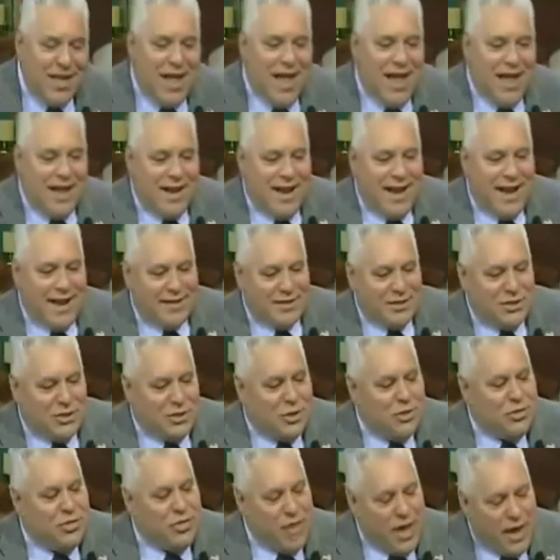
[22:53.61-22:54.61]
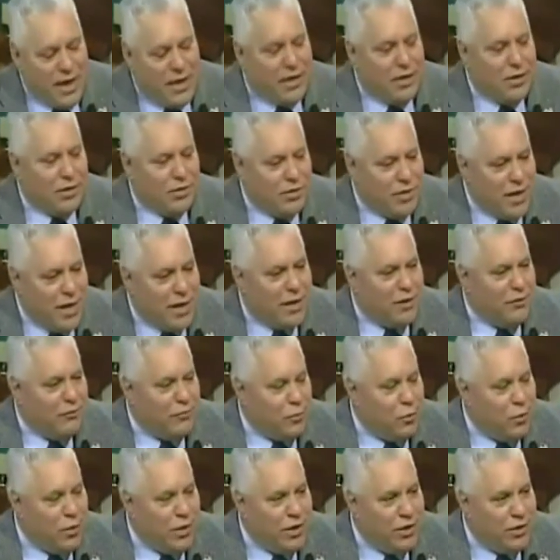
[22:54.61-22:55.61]
And so thank you. Thank you
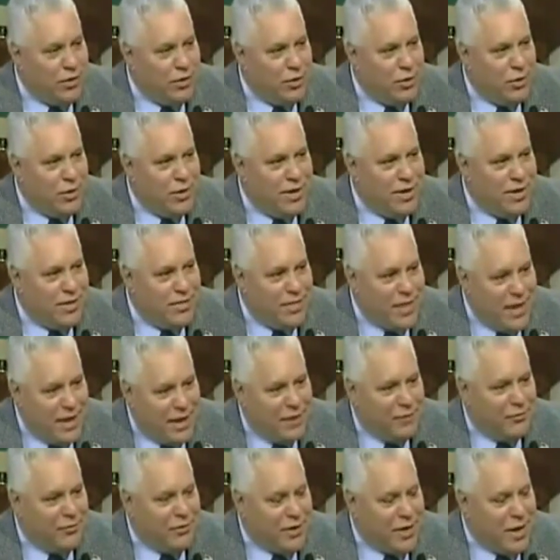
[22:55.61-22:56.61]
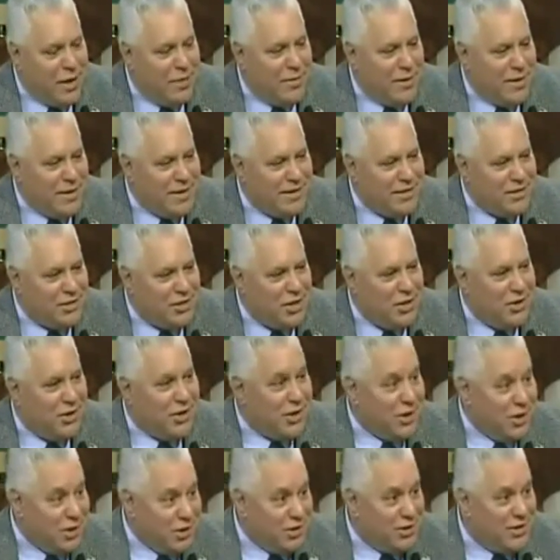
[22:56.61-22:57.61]
for what you're doing, and thank you for coming and
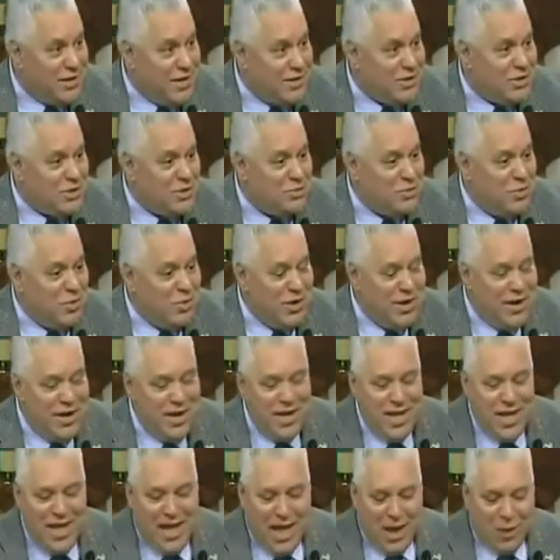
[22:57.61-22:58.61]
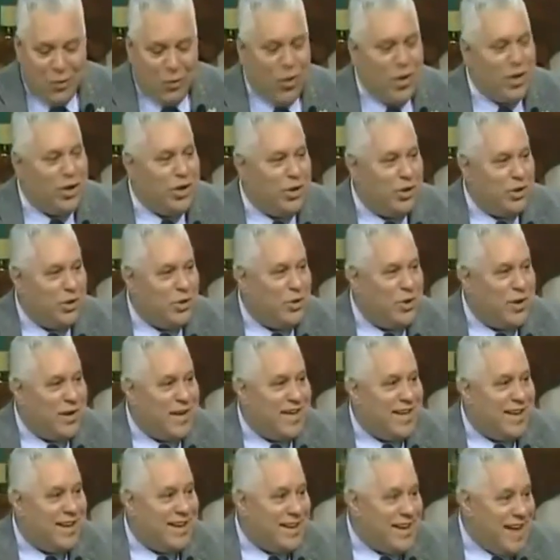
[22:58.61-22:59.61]
sharing your testimony and what you're
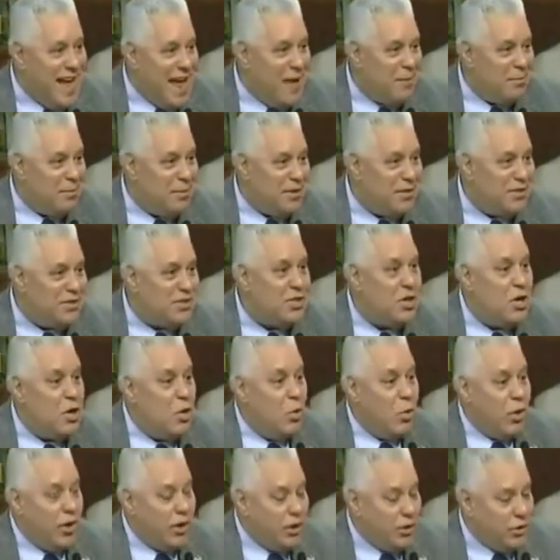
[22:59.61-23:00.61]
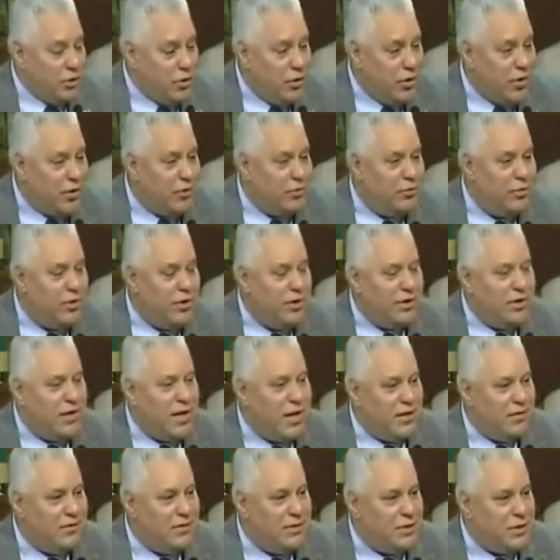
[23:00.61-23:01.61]
doing in Annapolis, what you're doing through your
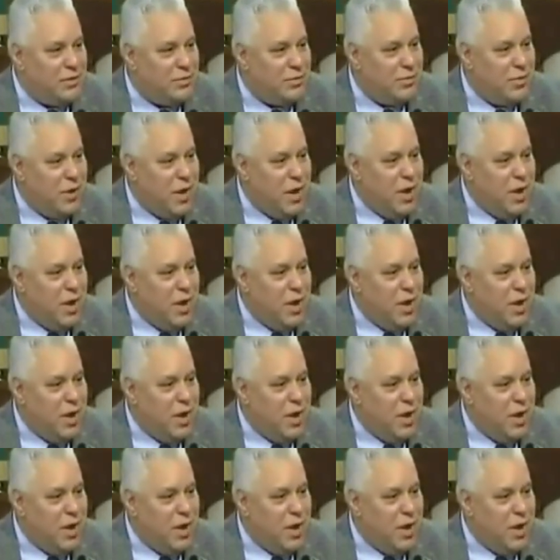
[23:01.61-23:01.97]
television